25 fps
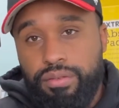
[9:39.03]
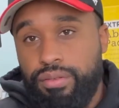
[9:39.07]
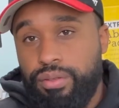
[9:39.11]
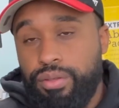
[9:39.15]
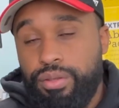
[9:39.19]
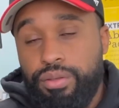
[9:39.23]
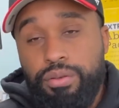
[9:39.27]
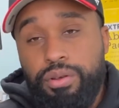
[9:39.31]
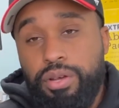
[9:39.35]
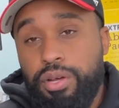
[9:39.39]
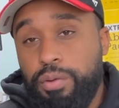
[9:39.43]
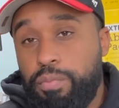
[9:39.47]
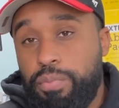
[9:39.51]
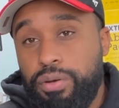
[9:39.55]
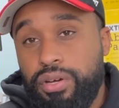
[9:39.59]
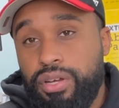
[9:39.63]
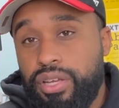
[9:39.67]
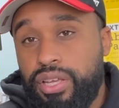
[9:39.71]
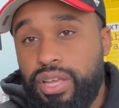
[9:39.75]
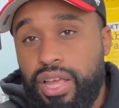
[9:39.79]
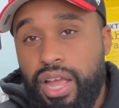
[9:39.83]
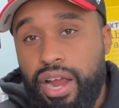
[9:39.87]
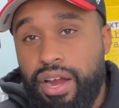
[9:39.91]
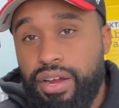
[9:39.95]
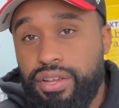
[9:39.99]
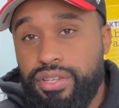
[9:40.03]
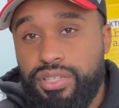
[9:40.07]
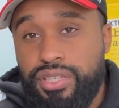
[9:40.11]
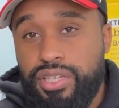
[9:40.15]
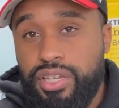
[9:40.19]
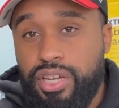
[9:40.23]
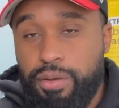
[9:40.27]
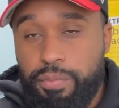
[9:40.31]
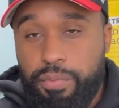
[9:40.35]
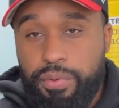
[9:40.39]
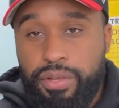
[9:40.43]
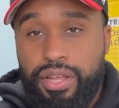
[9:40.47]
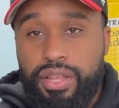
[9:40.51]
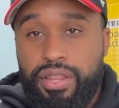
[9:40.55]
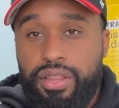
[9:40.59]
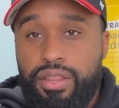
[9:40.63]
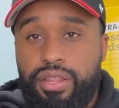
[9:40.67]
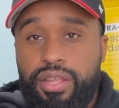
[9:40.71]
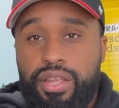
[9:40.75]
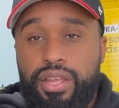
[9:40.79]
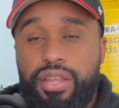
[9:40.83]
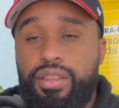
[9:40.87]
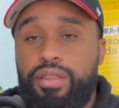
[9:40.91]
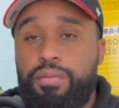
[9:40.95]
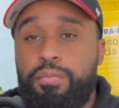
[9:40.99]
You could put Kara syrup
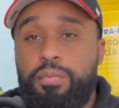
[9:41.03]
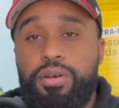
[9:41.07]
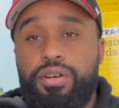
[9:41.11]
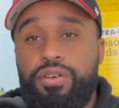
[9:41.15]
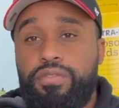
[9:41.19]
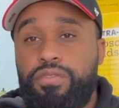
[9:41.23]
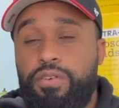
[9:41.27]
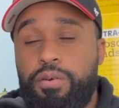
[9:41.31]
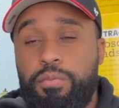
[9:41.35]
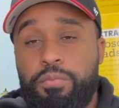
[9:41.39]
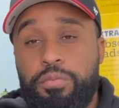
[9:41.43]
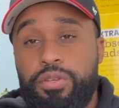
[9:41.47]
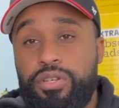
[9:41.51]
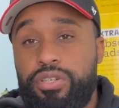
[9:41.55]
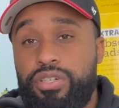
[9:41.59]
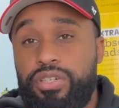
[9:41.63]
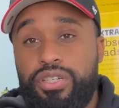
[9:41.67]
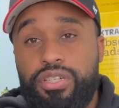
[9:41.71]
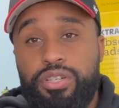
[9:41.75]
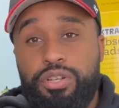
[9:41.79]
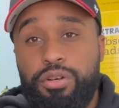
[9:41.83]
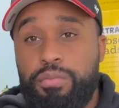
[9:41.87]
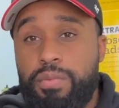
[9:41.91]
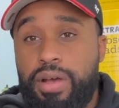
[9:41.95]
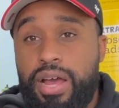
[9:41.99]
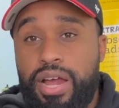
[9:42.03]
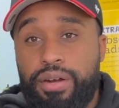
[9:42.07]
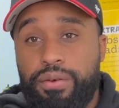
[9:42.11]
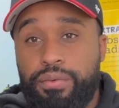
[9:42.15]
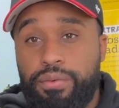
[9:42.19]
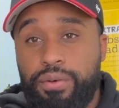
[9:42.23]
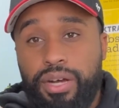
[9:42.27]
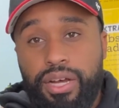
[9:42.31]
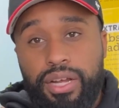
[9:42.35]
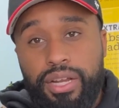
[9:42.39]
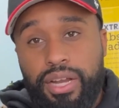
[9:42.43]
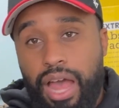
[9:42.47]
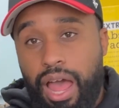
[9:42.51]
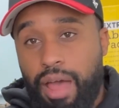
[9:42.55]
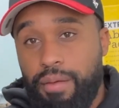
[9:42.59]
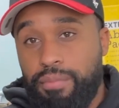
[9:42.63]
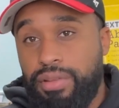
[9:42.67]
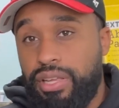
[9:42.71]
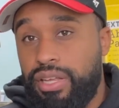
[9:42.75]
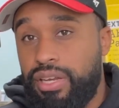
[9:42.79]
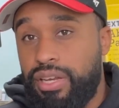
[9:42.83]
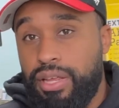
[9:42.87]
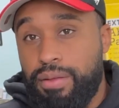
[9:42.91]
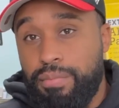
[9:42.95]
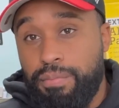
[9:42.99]
in the milk formula no matter what. I
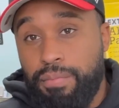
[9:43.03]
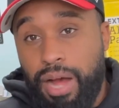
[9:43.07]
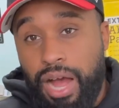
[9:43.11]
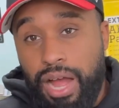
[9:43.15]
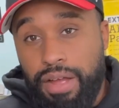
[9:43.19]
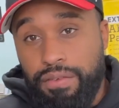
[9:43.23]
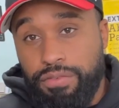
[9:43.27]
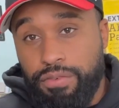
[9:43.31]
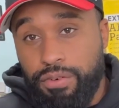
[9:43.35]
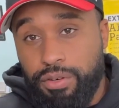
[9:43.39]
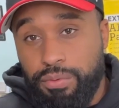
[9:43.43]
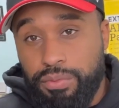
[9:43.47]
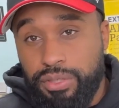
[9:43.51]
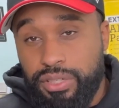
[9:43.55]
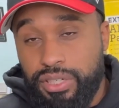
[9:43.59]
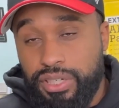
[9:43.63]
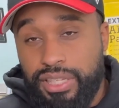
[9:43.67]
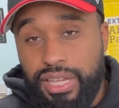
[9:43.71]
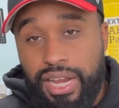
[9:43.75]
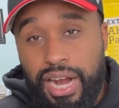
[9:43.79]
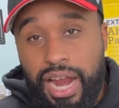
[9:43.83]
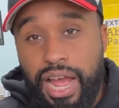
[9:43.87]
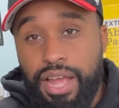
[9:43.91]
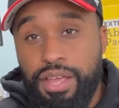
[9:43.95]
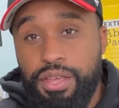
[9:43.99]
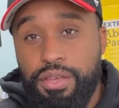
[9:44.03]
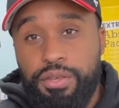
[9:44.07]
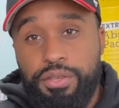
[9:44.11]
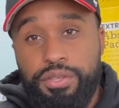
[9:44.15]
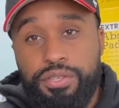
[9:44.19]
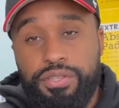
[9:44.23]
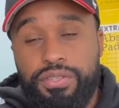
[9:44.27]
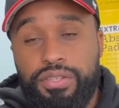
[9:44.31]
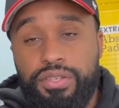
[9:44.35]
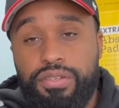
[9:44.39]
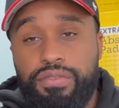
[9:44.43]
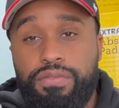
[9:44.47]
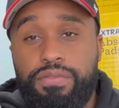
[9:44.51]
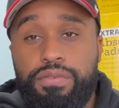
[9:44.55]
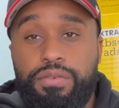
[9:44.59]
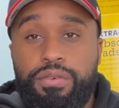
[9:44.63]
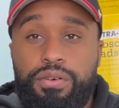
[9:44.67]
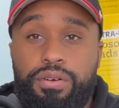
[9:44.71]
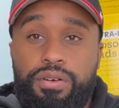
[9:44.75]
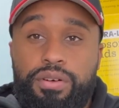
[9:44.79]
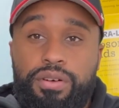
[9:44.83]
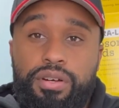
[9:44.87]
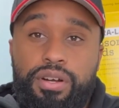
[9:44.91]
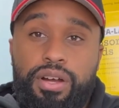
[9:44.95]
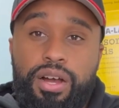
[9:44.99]
mean, in my formula that I use
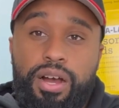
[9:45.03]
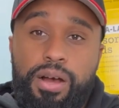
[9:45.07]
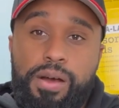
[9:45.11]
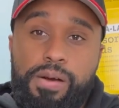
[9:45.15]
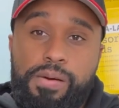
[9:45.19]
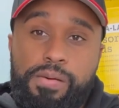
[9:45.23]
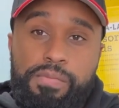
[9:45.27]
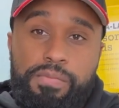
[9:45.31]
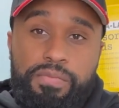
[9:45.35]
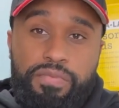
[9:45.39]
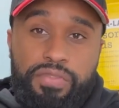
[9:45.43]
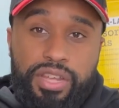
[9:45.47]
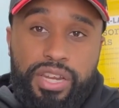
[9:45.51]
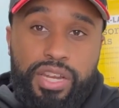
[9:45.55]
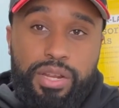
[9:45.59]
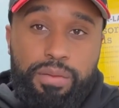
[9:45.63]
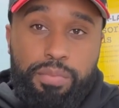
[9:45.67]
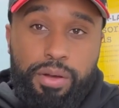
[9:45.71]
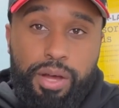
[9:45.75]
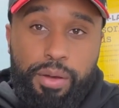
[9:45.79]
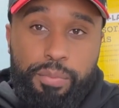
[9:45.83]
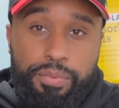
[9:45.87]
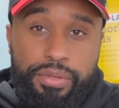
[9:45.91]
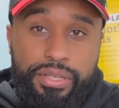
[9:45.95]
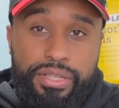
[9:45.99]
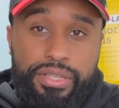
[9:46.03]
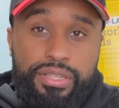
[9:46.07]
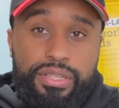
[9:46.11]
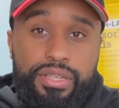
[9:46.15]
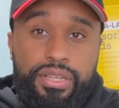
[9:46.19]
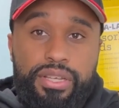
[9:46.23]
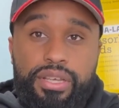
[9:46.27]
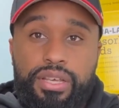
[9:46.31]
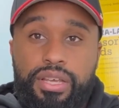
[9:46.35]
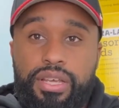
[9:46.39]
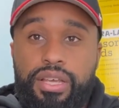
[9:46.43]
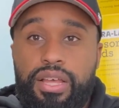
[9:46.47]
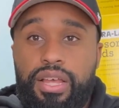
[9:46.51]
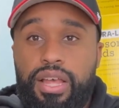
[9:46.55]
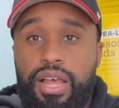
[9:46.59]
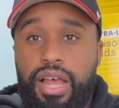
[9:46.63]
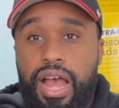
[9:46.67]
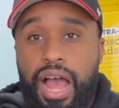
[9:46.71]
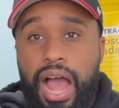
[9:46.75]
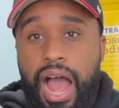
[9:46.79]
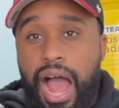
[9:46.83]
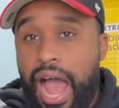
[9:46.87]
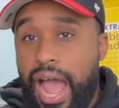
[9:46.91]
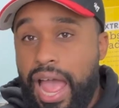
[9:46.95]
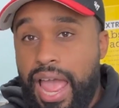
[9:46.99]
for feeding puppies,
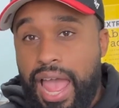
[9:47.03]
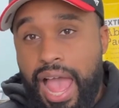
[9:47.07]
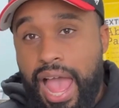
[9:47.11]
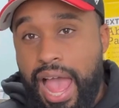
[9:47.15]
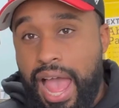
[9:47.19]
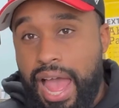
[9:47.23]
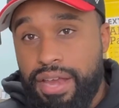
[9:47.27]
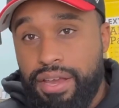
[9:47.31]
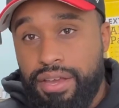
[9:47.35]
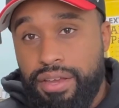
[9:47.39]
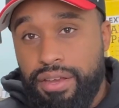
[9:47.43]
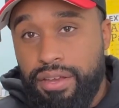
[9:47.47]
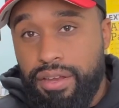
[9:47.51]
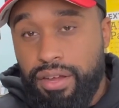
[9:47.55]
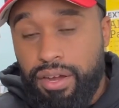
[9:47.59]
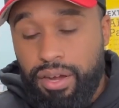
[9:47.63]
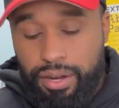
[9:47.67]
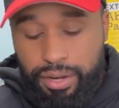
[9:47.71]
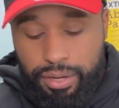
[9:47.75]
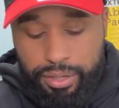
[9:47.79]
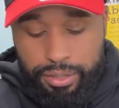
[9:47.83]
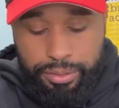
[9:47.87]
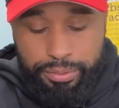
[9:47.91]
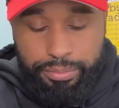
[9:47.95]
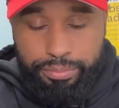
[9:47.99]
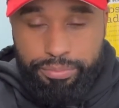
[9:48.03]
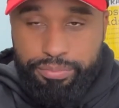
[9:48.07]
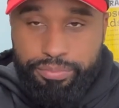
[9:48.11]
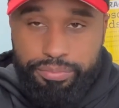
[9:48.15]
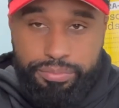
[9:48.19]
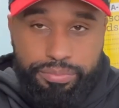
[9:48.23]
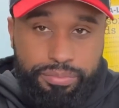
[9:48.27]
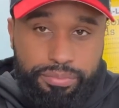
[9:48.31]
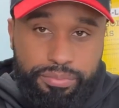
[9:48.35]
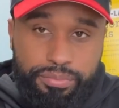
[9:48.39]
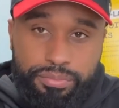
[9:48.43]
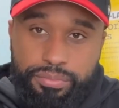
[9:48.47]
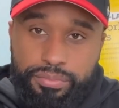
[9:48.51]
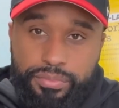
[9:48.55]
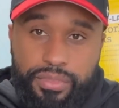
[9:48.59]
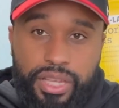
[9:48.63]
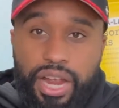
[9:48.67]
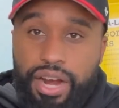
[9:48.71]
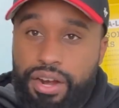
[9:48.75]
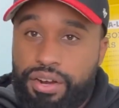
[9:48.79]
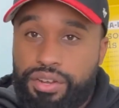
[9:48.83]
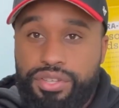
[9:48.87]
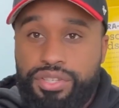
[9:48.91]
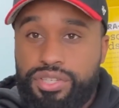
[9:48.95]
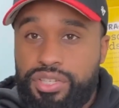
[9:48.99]
I add
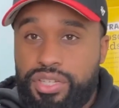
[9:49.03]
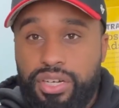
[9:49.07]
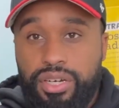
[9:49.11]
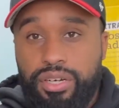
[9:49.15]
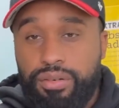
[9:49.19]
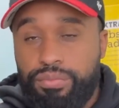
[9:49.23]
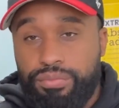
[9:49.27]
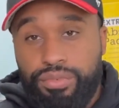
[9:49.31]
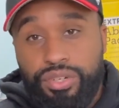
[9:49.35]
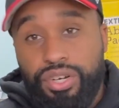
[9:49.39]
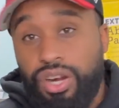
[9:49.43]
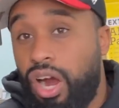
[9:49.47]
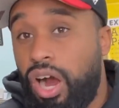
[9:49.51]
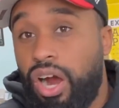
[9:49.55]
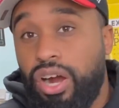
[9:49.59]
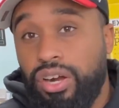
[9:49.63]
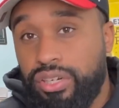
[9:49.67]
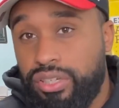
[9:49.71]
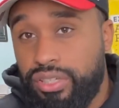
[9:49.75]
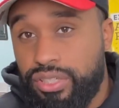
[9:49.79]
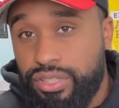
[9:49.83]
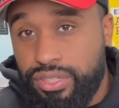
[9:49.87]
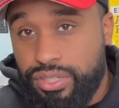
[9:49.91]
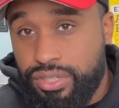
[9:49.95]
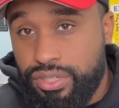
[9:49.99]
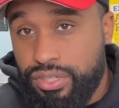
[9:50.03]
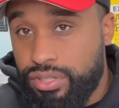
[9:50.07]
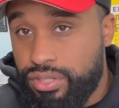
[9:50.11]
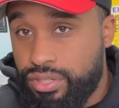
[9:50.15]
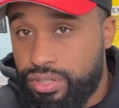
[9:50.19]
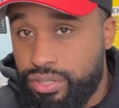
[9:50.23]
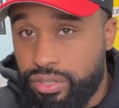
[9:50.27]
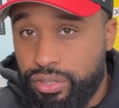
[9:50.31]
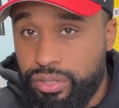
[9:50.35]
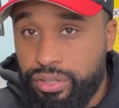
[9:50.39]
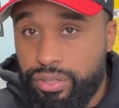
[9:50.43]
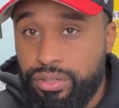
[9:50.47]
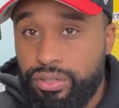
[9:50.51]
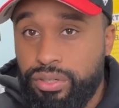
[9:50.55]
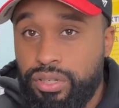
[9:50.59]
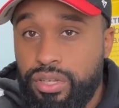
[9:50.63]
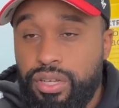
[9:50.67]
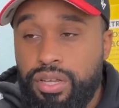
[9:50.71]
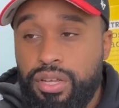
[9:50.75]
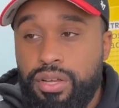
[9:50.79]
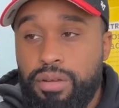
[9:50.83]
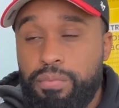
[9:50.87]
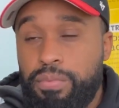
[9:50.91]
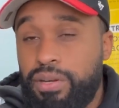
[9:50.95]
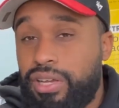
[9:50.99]
Kara syrup regardless. So,
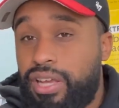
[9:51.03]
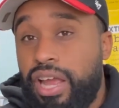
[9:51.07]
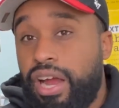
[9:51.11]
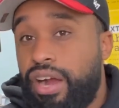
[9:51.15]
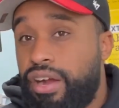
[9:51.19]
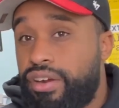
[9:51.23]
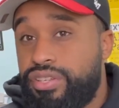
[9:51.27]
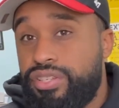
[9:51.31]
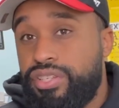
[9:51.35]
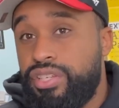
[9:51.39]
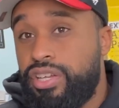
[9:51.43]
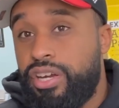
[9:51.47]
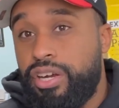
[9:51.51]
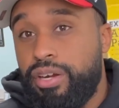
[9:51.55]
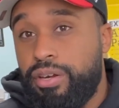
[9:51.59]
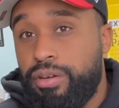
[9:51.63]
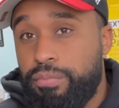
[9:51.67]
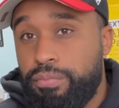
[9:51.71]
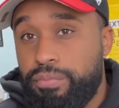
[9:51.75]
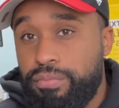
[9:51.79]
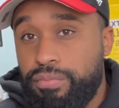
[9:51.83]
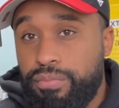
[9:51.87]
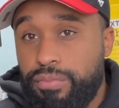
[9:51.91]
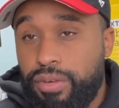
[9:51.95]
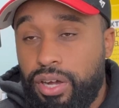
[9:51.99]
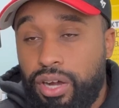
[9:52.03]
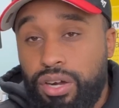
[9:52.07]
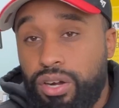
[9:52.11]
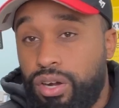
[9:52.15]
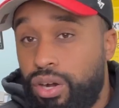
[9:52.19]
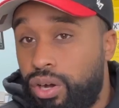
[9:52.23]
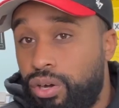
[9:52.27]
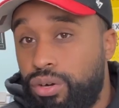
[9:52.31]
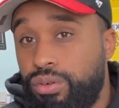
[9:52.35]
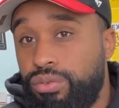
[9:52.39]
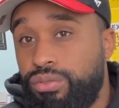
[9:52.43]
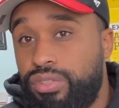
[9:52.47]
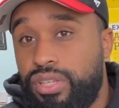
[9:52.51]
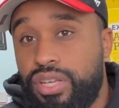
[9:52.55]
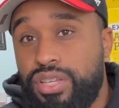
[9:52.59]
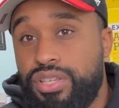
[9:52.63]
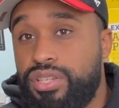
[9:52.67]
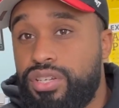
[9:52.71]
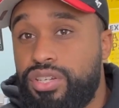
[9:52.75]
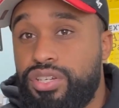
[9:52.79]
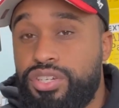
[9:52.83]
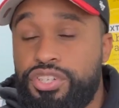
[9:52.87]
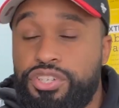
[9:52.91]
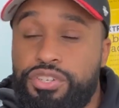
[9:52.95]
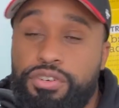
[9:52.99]
but Kara syrup alone
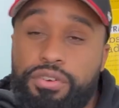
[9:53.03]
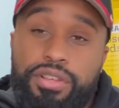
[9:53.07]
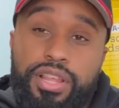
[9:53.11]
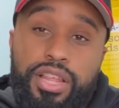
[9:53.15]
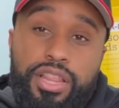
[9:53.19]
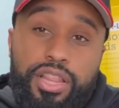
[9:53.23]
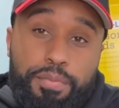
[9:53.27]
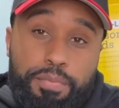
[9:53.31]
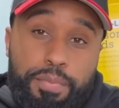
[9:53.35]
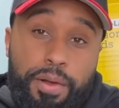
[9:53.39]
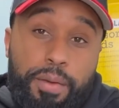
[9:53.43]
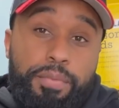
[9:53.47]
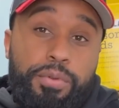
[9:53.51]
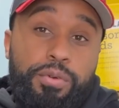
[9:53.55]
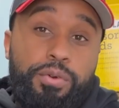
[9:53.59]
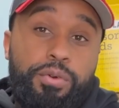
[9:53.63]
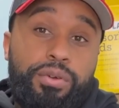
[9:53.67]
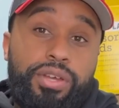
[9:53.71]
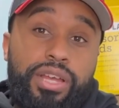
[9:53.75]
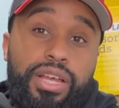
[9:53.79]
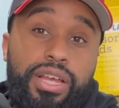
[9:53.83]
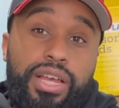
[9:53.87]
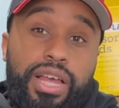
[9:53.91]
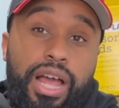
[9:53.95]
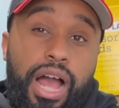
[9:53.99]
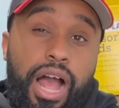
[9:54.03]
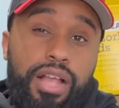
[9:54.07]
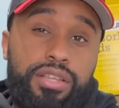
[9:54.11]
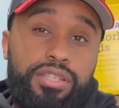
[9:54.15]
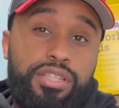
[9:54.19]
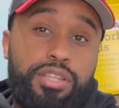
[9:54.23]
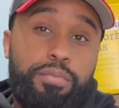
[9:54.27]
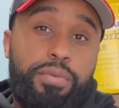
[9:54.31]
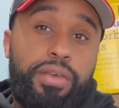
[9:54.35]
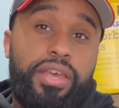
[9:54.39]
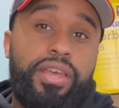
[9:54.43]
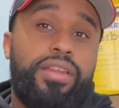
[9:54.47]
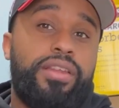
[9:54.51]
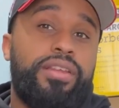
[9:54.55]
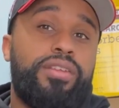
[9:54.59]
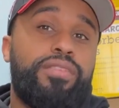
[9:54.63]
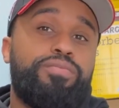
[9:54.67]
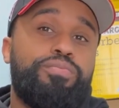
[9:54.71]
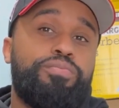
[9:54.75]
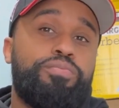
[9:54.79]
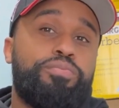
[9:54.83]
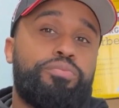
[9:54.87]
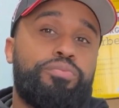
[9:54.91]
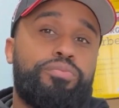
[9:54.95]
doesn't ensure that the puppy won't get constipated.